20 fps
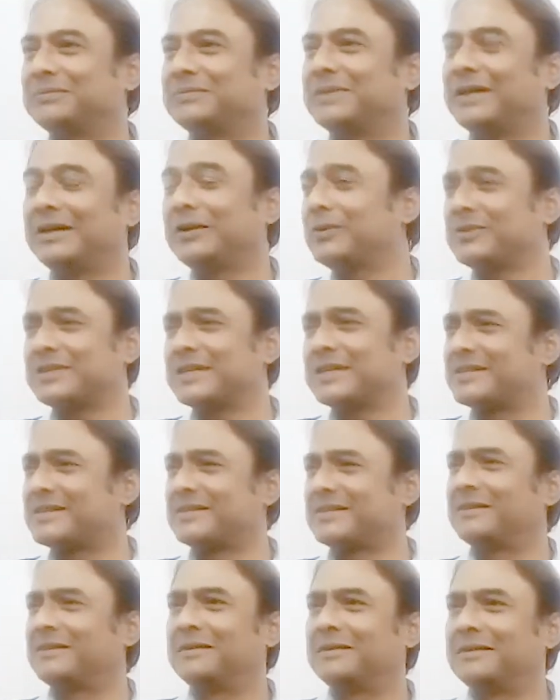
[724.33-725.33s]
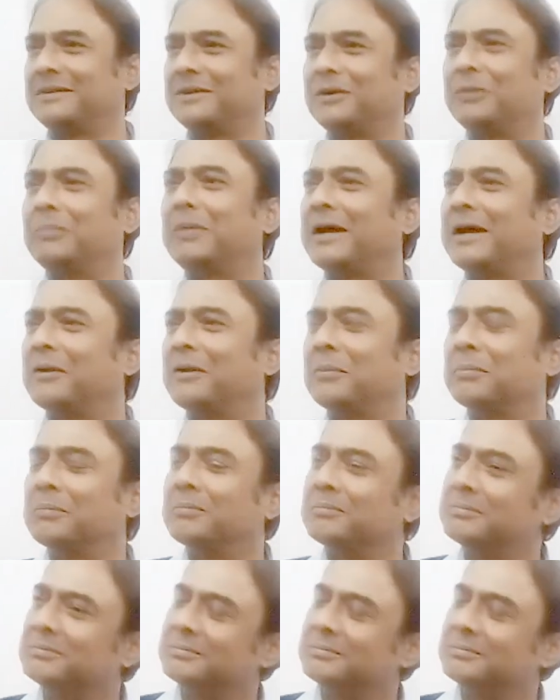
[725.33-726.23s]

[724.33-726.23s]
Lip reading: And don't say sir or madam.